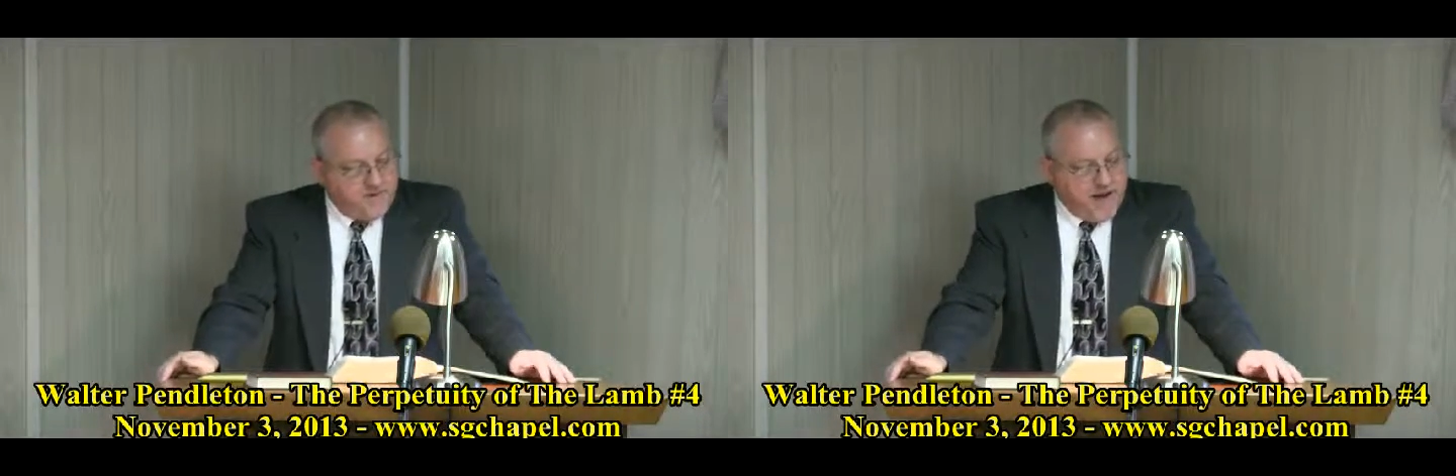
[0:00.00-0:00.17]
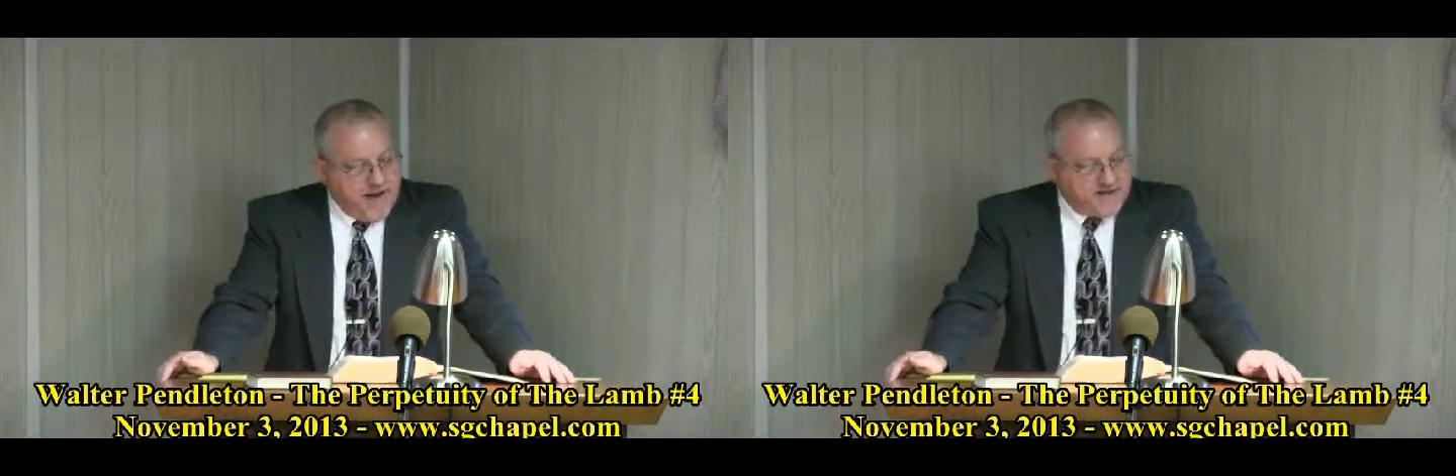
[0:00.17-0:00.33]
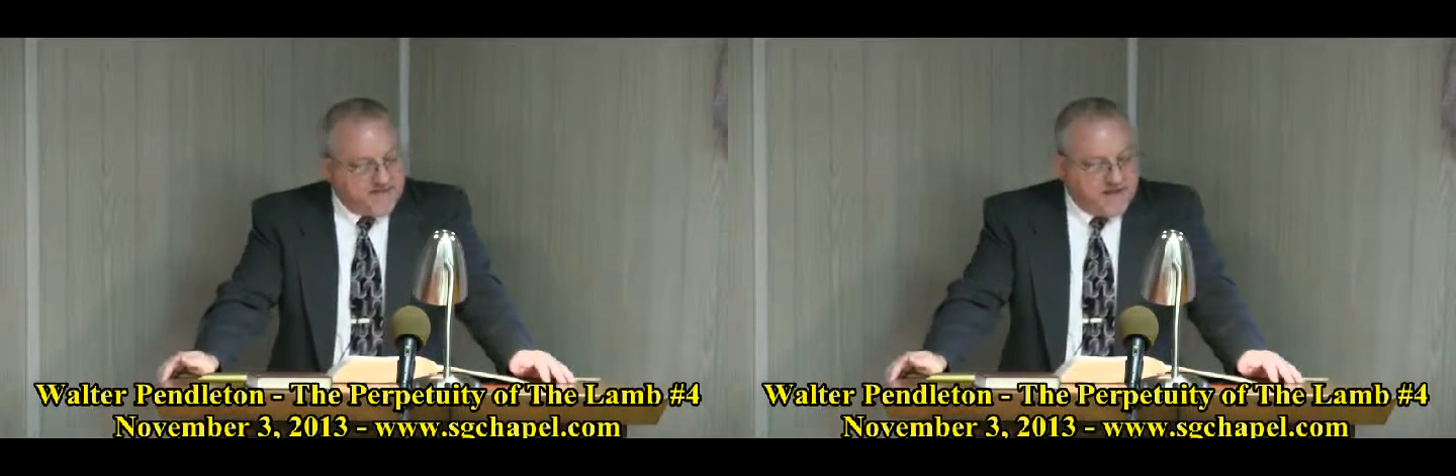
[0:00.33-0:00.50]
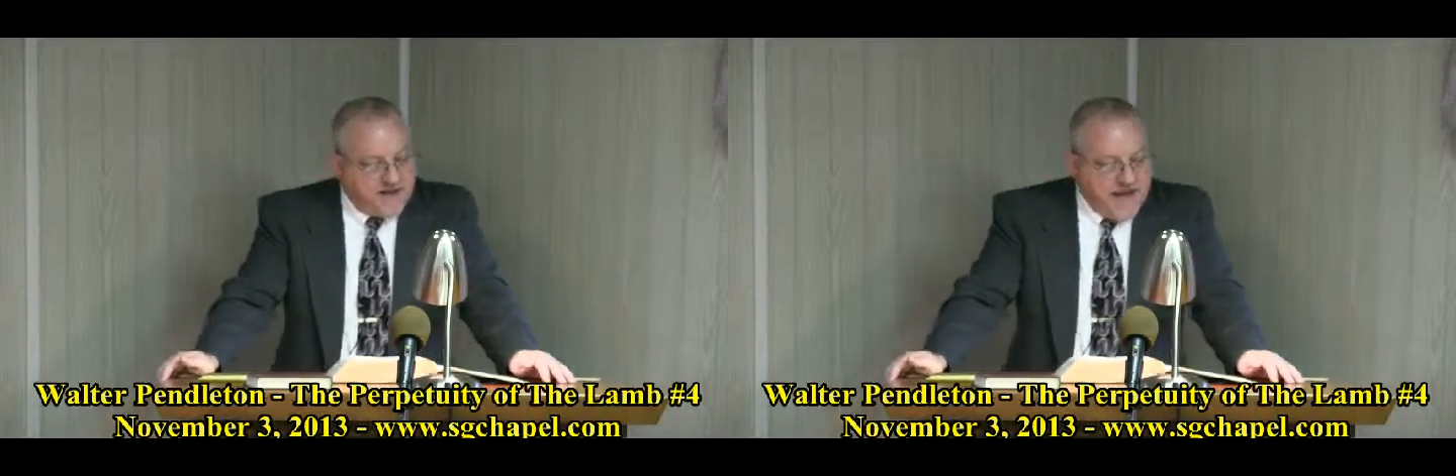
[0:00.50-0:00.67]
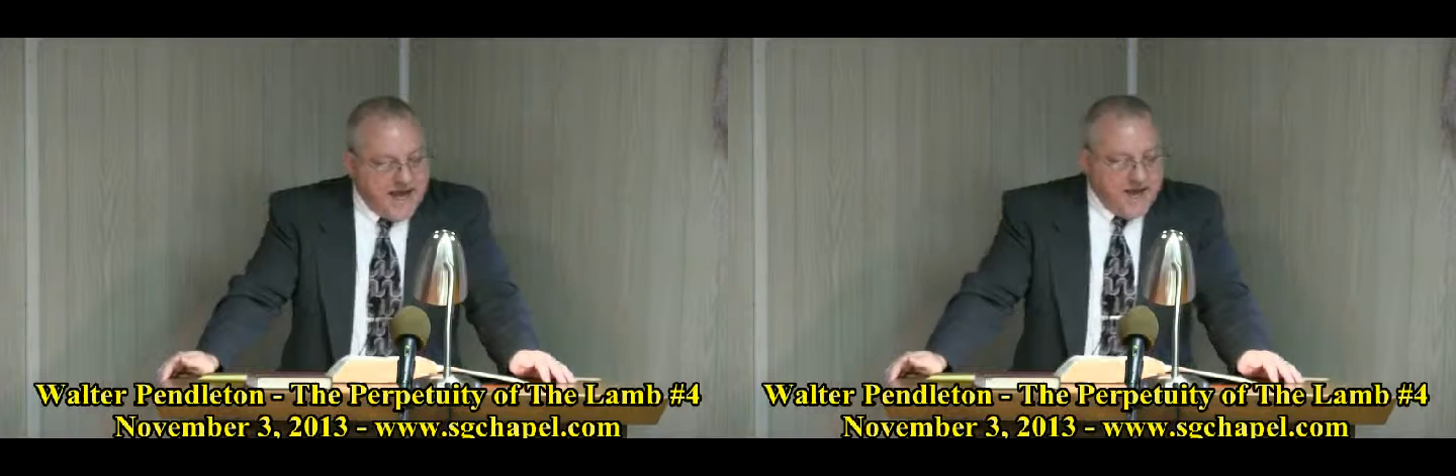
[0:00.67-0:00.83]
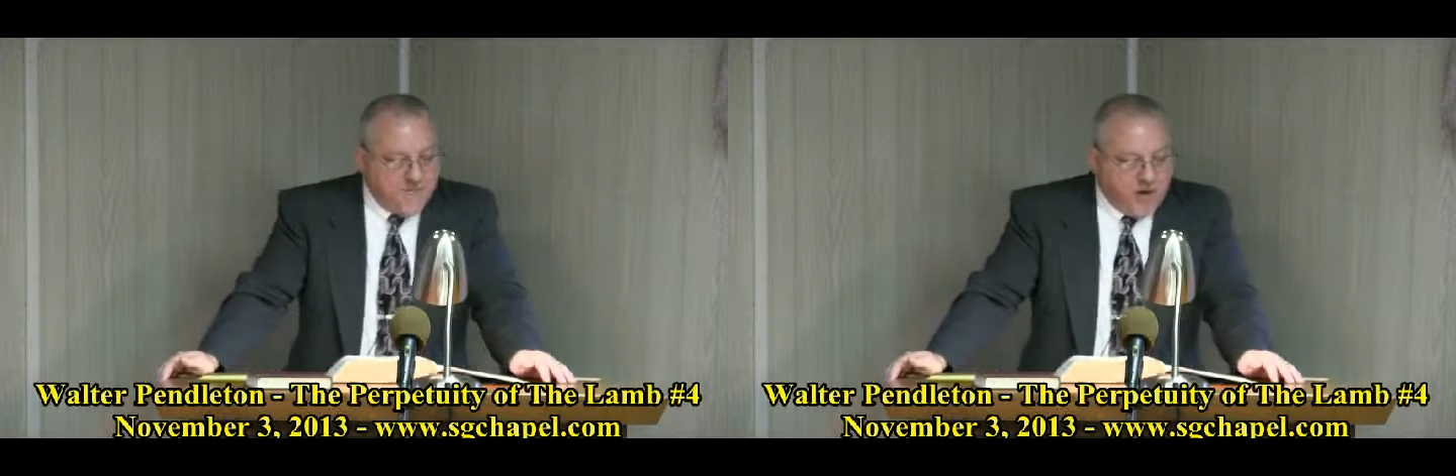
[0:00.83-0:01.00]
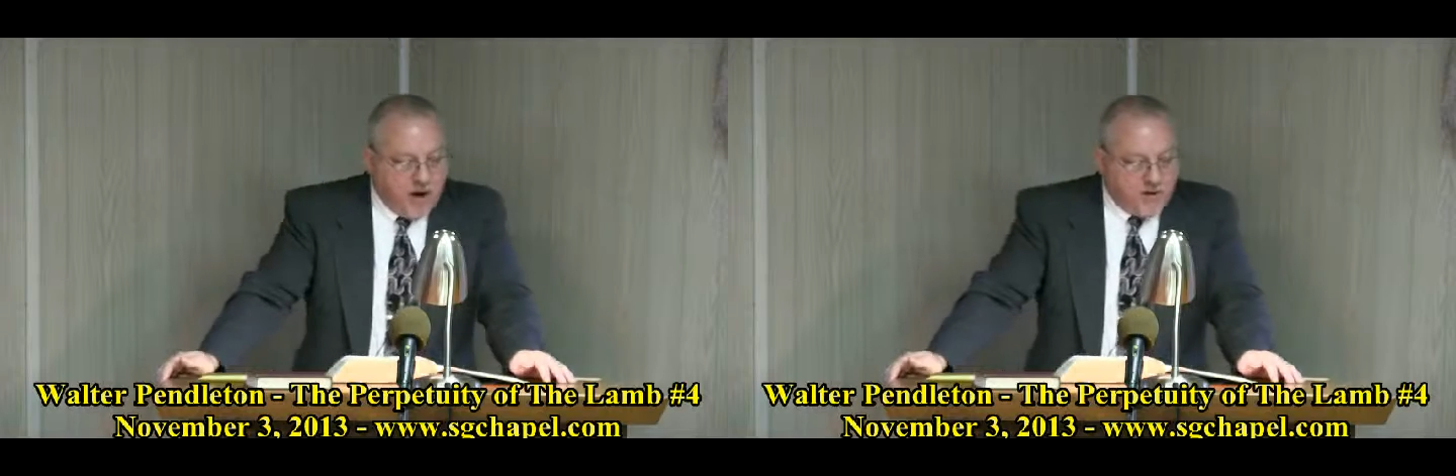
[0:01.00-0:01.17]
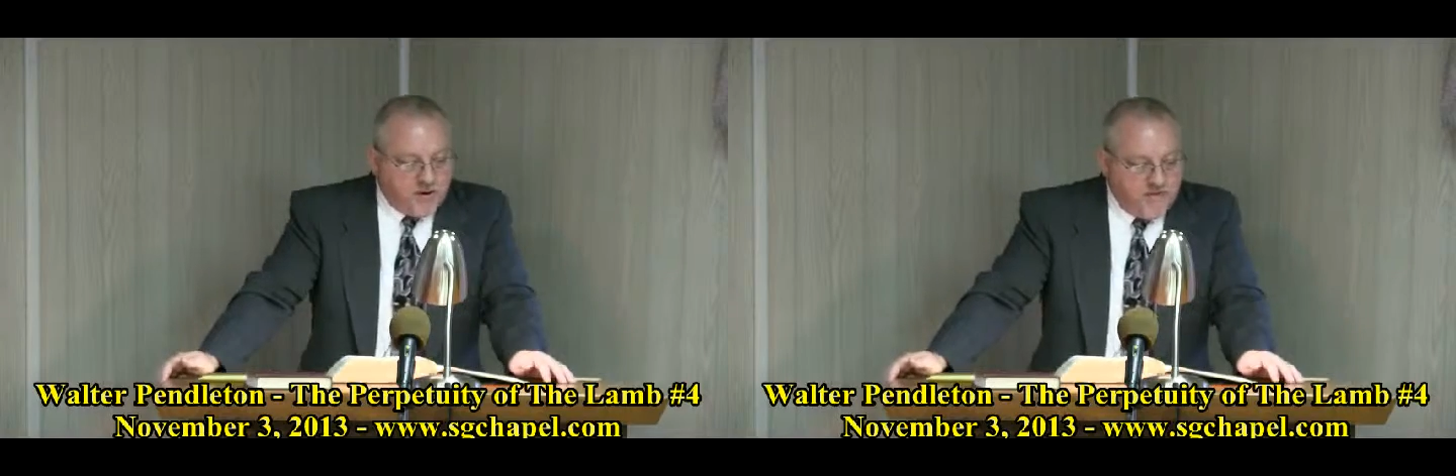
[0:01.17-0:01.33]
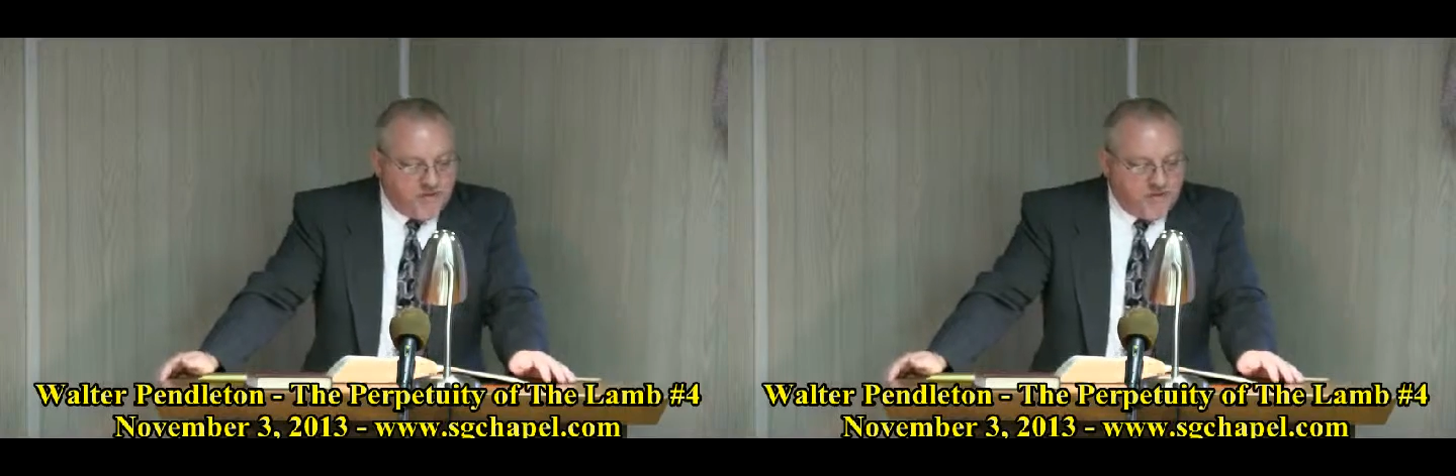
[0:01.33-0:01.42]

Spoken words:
to pass that Cain brought